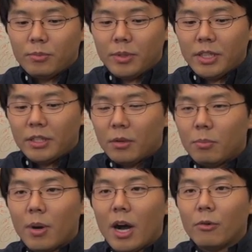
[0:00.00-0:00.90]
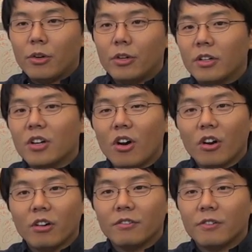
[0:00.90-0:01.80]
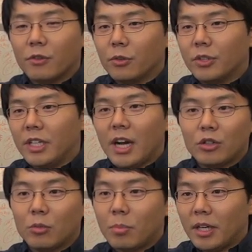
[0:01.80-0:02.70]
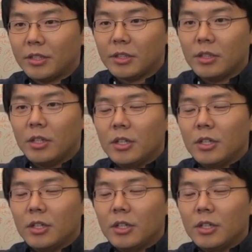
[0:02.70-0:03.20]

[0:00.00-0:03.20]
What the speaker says: be the power curve for the other parts.